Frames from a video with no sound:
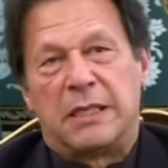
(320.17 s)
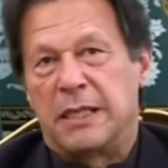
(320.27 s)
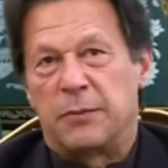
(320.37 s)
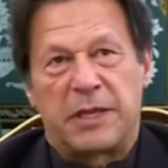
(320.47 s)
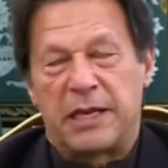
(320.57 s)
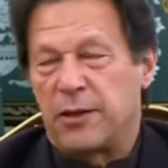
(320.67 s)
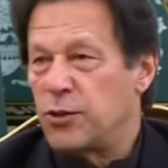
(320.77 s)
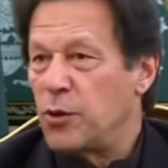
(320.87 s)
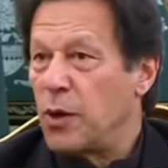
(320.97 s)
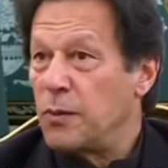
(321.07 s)
that we can
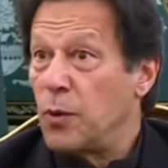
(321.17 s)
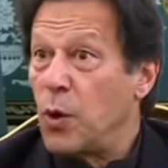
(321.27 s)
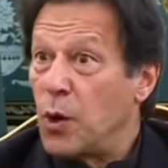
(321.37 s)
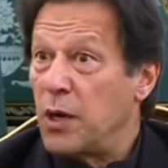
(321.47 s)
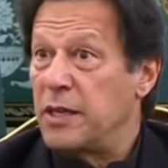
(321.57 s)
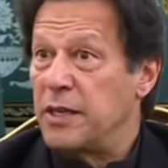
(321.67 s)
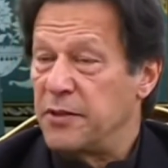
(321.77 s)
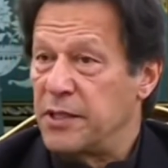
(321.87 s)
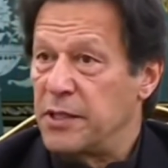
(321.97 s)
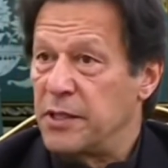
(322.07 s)
resolve all our
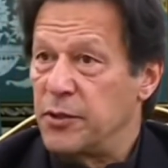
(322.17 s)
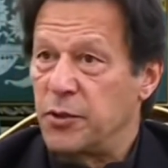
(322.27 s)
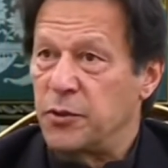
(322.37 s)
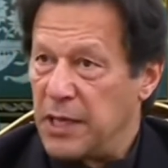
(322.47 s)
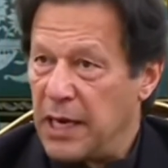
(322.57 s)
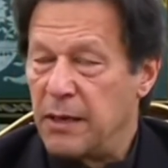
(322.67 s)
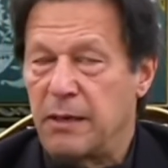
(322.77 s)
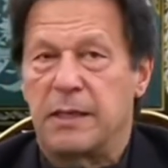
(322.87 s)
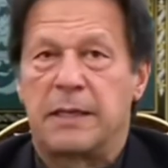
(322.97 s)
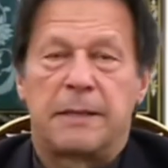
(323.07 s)
differences through
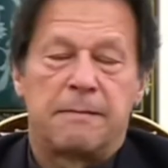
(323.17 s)
dialogue.